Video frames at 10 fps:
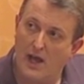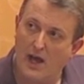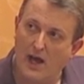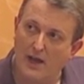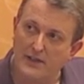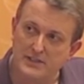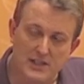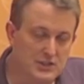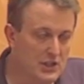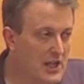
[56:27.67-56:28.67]
uh, that's
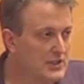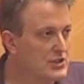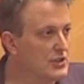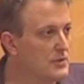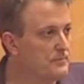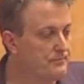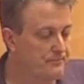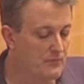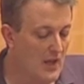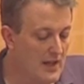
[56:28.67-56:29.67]
educational.
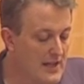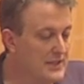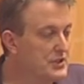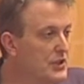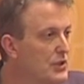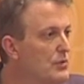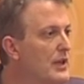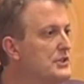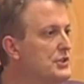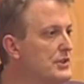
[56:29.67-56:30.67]
And that's a
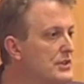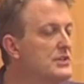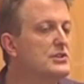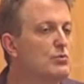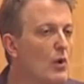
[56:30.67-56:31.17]
curation. This is